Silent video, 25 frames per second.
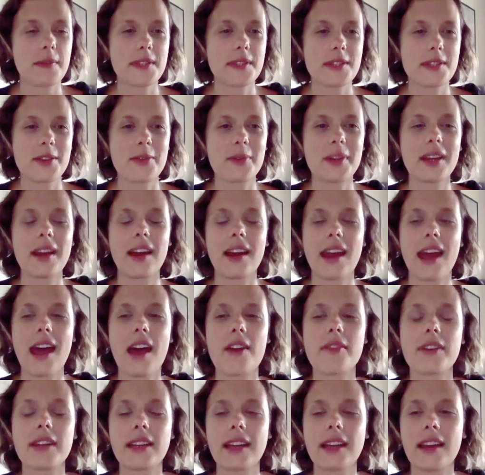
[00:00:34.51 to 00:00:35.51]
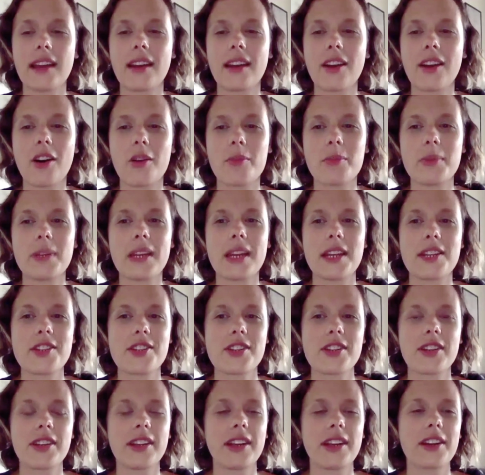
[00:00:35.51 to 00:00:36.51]
So we're gonna have again a
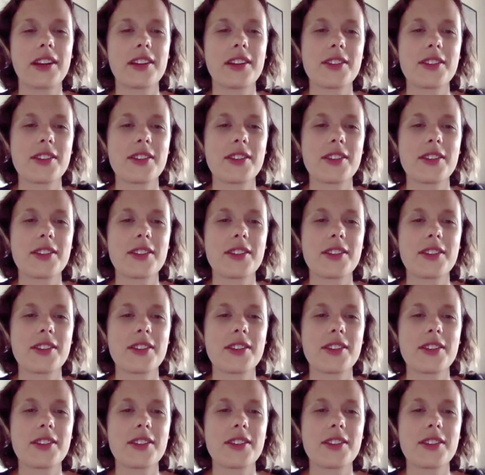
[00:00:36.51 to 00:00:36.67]
combination here